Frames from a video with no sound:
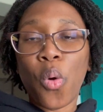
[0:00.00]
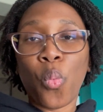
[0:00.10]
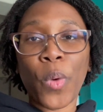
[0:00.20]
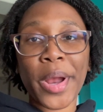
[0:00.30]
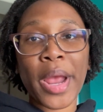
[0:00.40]

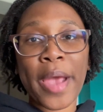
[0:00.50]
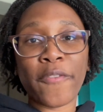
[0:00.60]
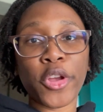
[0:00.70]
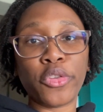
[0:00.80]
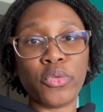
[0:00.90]

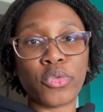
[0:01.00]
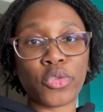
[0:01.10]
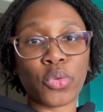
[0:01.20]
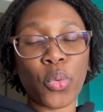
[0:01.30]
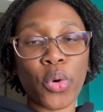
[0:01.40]
wherever you
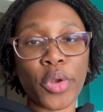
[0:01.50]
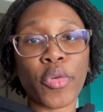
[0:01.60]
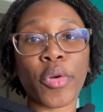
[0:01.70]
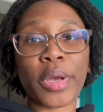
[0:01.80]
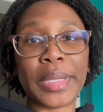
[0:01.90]
store
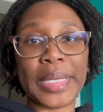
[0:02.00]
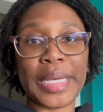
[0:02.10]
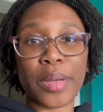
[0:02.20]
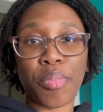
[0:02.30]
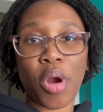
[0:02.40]
your
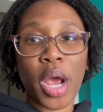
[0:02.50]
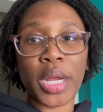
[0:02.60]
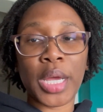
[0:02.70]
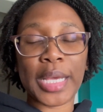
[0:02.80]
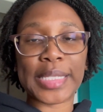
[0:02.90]
cleaning
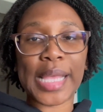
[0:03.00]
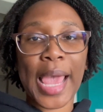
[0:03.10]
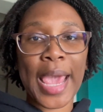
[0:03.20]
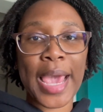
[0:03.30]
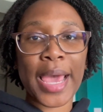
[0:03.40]
products
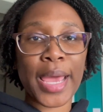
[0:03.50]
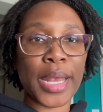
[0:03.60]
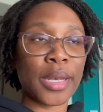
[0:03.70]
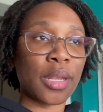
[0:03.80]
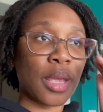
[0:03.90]

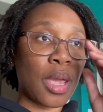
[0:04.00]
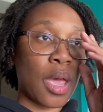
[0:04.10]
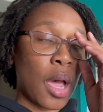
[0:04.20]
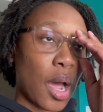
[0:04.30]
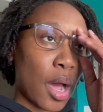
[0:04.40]
and
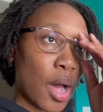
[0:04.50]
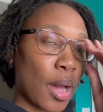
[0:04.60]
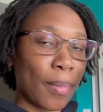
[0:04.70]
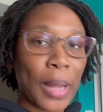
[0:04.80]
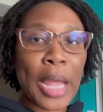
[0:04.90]

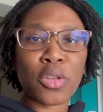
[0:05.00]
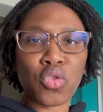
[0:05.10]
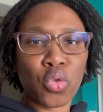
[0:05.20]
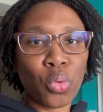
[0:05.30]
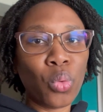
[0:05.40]
um, like
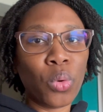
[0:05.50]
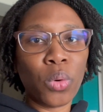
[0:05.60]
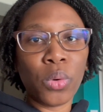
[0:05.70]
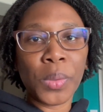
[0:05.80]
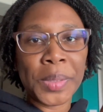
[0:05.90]

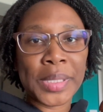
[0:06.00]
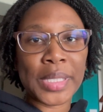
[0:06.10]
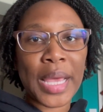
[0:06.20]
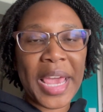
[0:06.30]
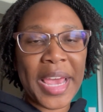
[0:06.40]
tools
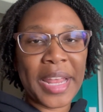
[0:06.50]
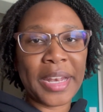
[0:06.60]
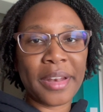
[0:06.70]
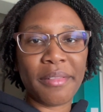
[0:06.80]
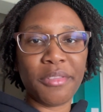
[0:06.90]

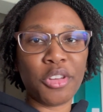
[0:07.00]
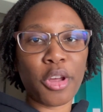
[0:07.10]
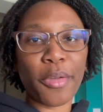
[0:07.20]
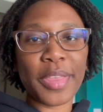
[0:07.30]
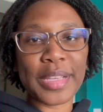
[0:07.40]
and, you
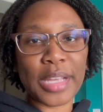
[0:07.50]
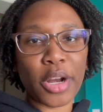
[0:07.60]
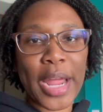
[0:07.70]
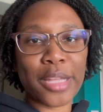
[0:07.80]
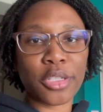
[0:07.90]
know, things that are
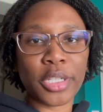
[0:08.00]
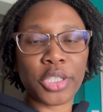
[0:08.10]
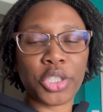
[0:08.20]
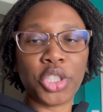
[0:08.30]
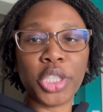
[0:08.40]

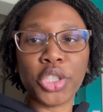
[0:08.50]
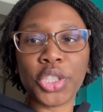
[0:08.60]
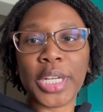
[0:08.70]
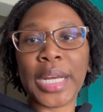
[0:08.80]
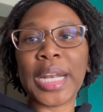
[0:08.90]
hazardous to
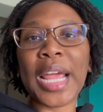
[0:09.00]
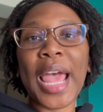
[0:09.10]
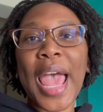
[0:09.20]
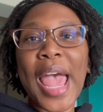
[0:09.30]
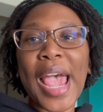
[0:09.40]
children.
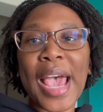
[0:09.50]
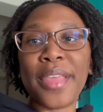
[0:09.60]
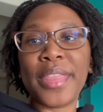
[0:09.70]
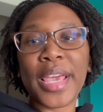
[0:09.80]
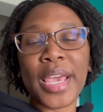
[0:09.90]

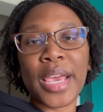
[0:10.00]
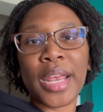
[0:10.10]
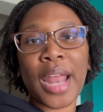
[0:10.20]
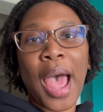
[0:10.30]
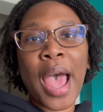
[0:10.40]
And
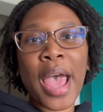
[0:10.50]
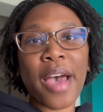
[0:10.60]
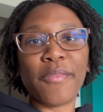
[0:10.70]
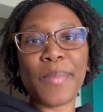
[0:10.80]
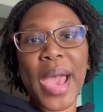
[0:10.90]
then I
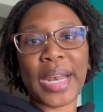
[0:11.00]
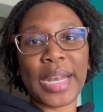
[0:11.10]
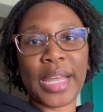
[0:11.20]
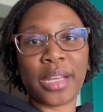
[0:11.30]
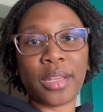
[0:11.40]
have
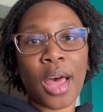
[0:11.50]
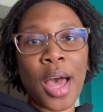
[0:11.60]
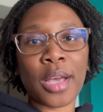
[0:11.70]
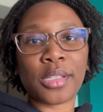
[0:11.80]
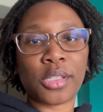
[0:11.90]
magnetic
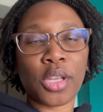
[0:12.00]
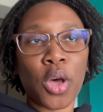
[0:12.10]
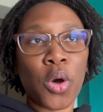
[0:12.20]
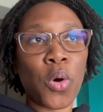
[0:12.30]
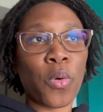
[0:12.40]
locks,
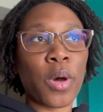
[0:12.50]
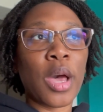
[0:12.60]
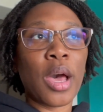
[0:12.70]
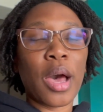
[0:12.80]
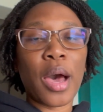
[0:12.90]
so
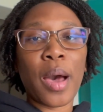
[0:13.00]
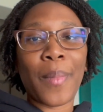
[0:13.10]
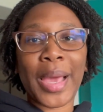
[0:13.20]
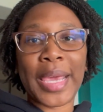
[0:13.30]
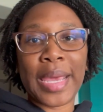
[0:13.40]
um,
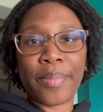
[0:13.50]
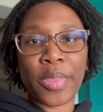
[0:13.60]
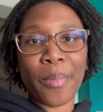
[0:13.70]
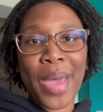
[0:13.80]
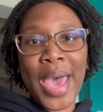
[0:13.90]
I keep
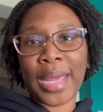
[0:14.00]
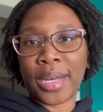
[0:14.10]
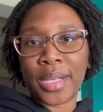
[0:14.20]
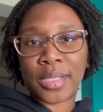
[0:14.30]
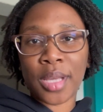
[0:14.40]
the
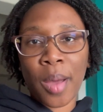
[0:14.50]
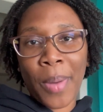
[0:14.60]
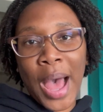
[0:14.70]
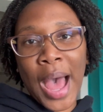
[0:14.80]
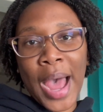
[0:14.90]
magnets up
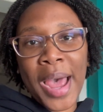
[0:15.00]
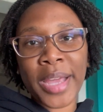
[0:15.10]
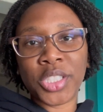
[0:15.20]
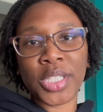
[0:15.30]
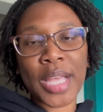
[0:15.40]

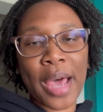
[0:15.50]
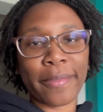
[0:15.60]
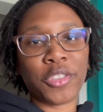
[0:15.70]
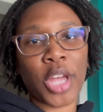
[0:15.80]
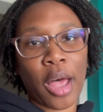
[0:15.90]
high, just out
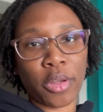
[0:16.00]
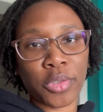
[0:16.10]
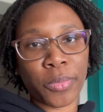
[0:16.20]
of child's